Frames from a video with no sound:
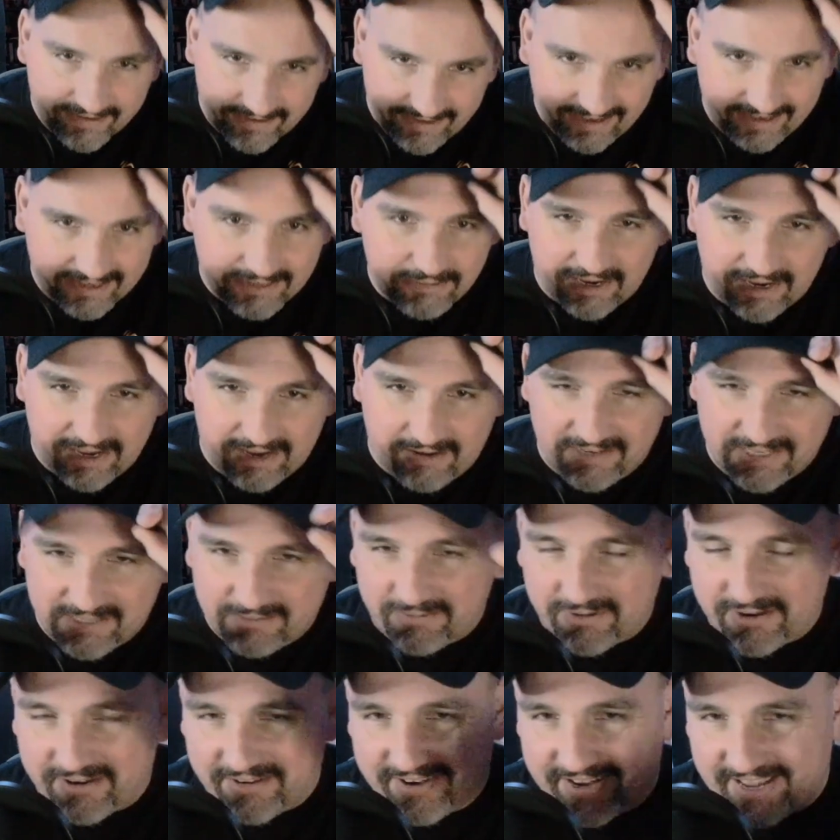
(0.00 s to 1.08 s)
that's why I always
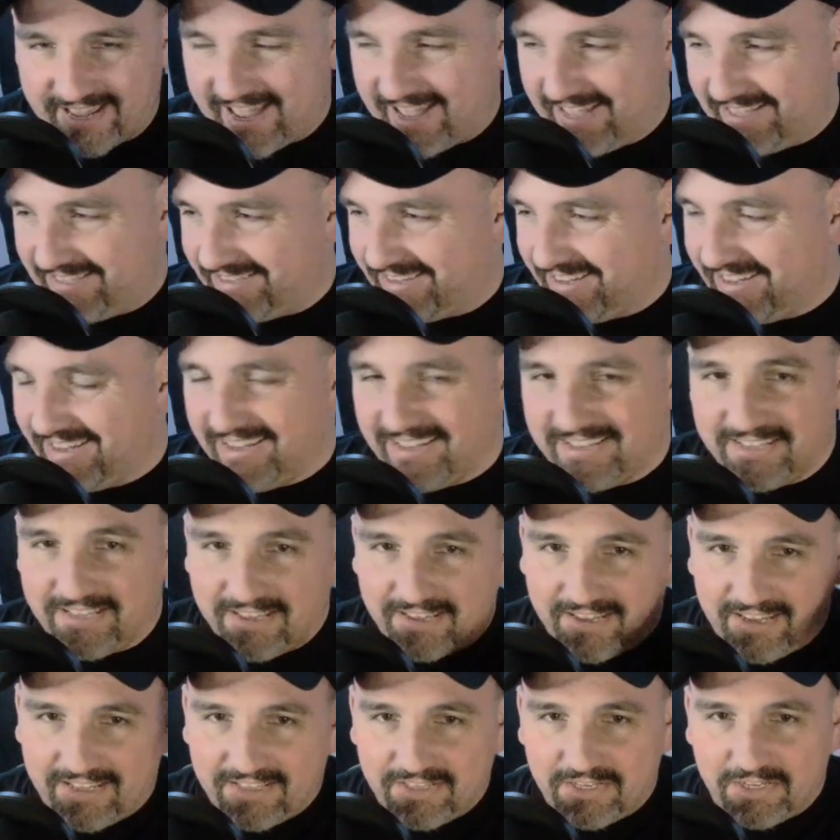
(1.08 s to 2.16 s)
wear a hat.
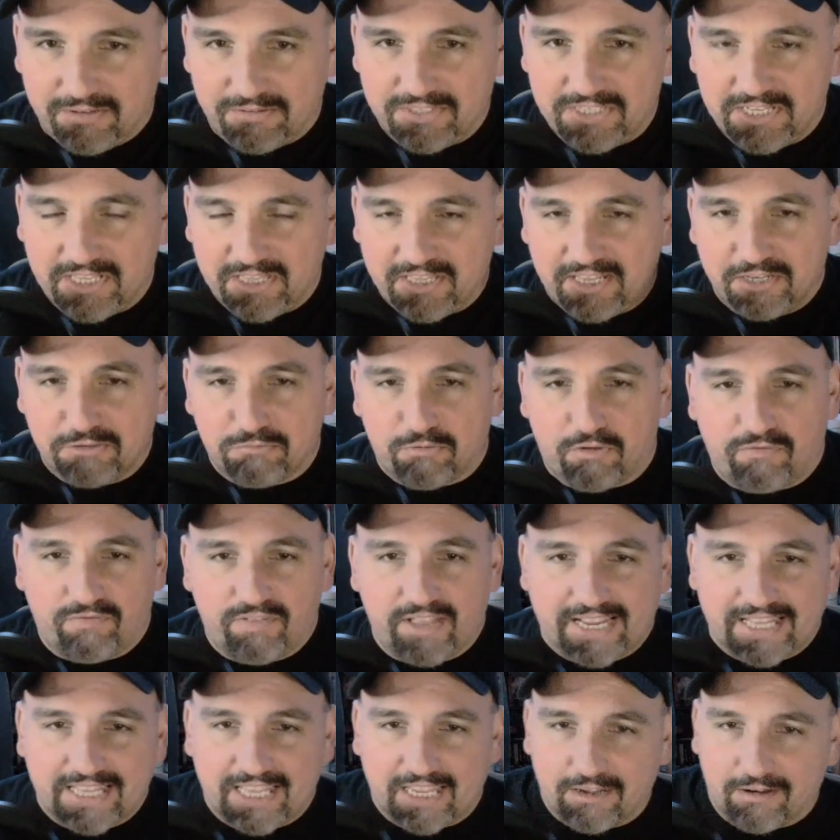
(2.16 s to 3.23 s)
You don't see things
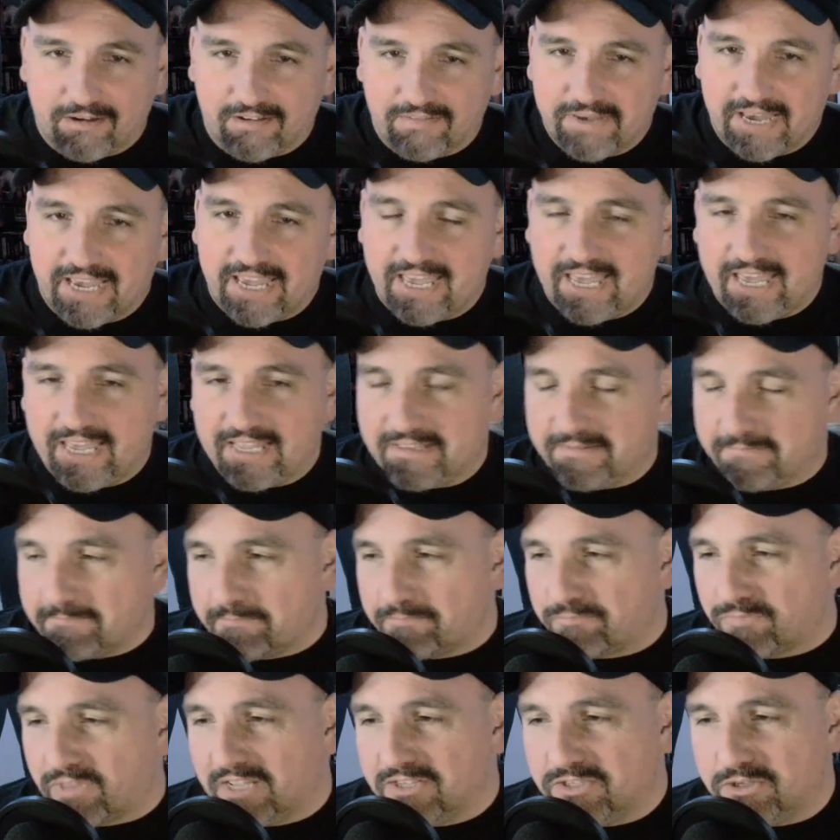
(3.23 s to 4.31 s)
reflecting off my head.
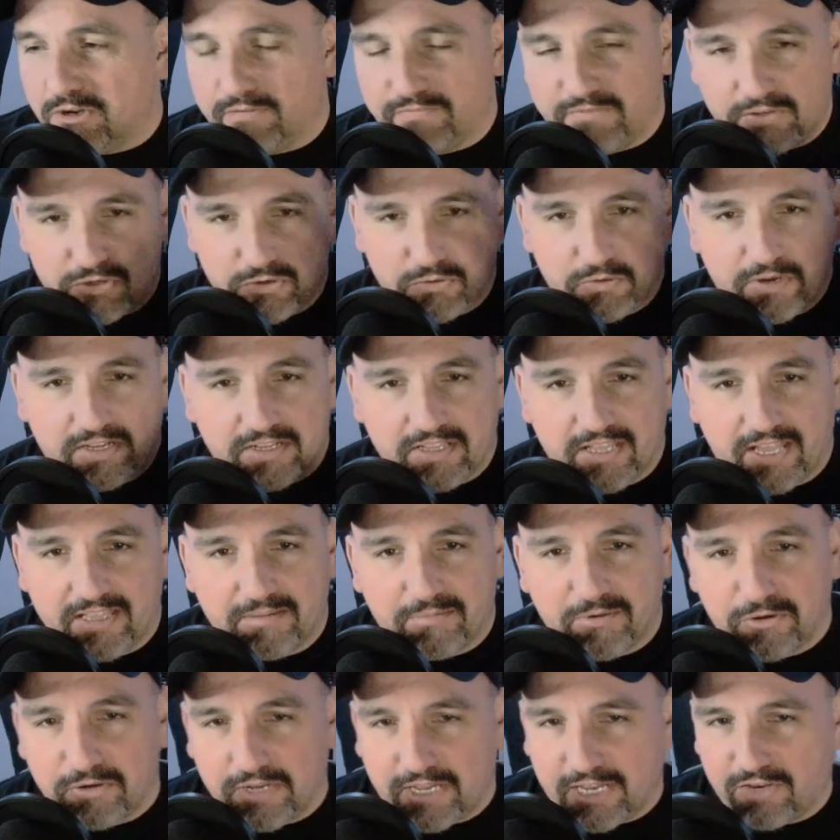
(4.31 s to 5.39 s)
So if you do end
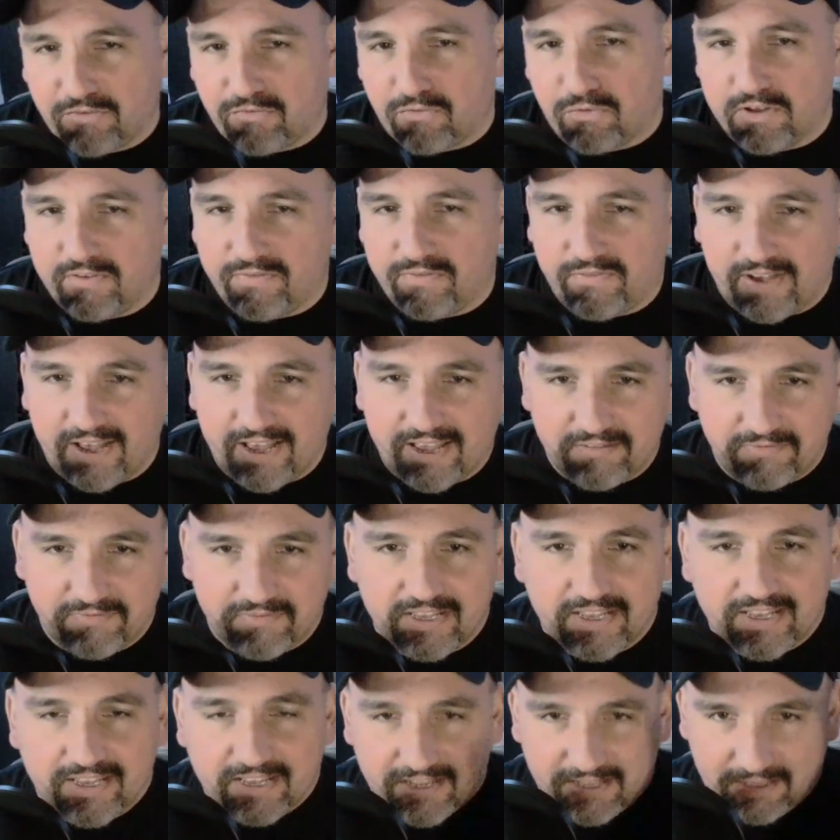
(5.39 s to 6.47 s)
up going to H45,
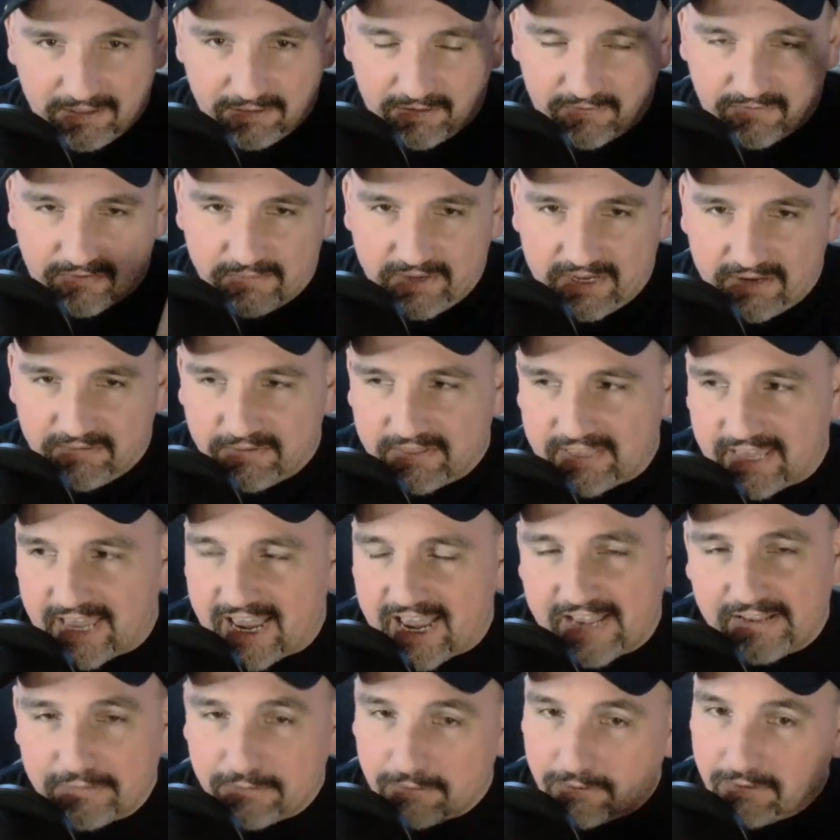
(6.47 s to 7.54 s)
look for me with the
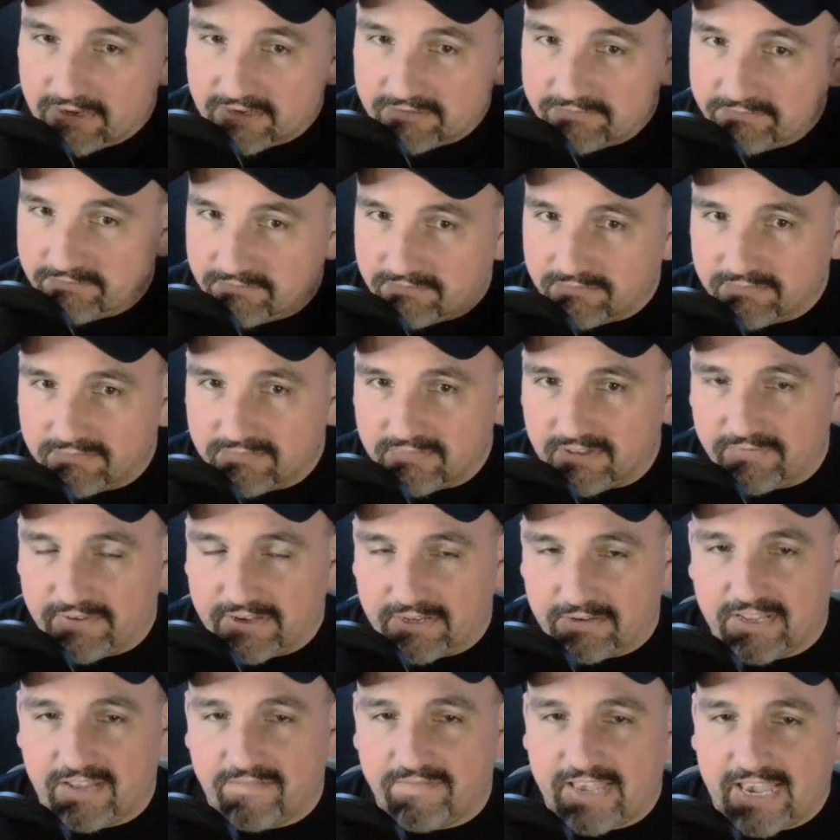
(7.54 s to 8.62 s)
hat, or if I
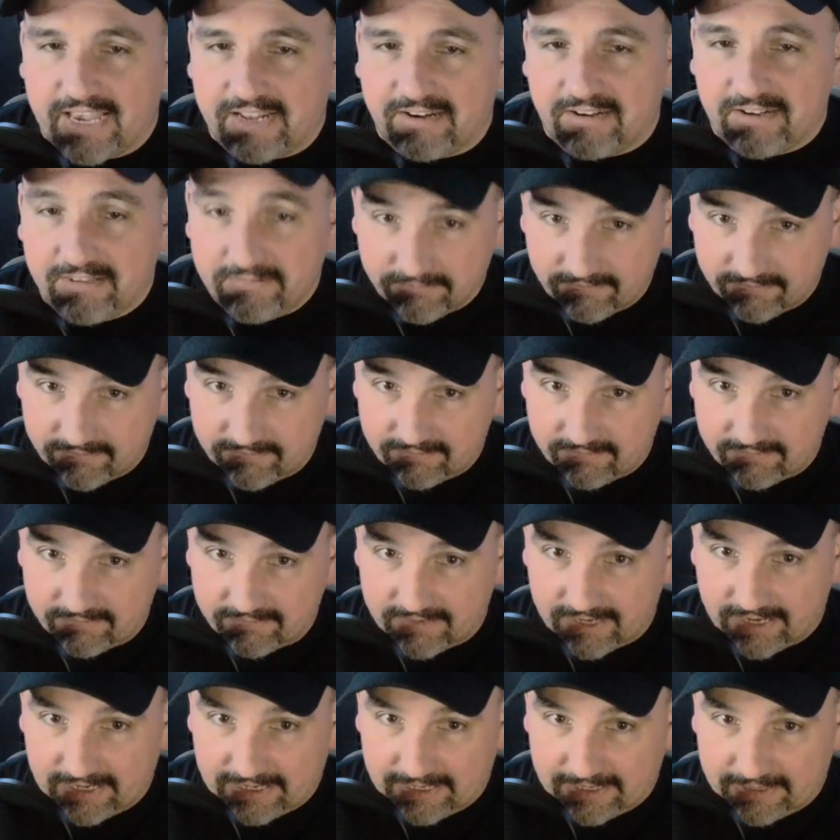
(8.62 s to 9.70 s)
don't have the hat on,
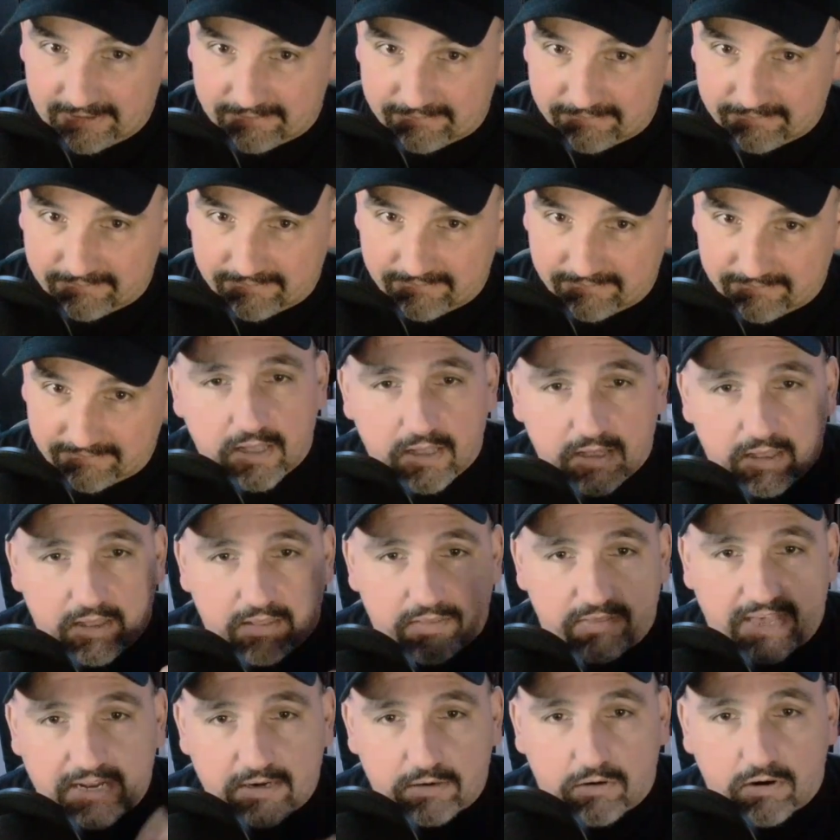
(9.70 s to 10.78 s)
now you know.
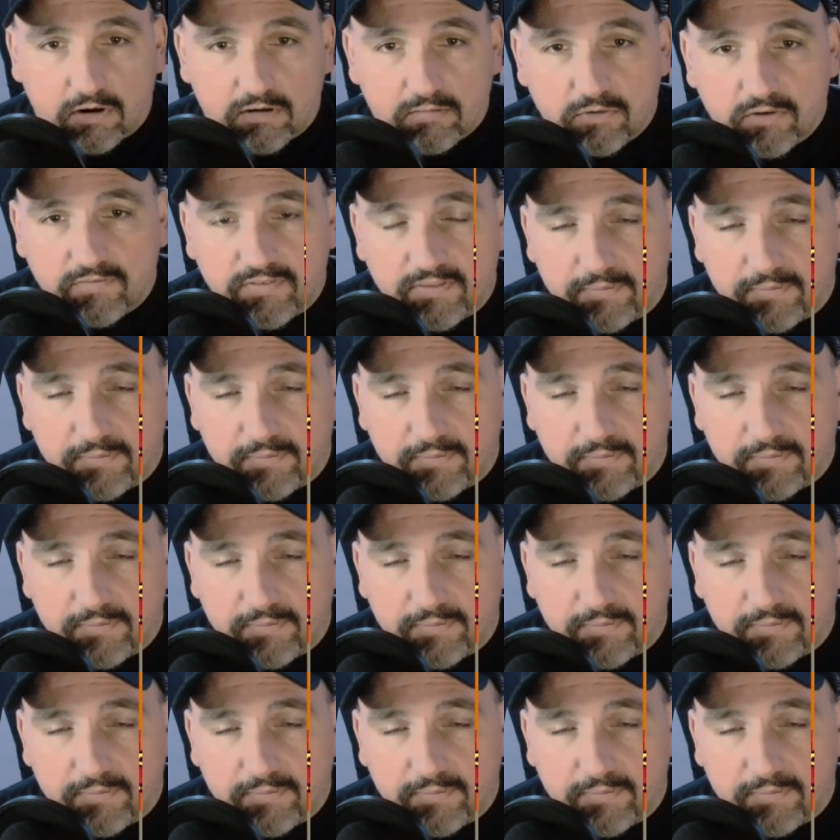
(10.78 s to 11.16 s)
That horror movie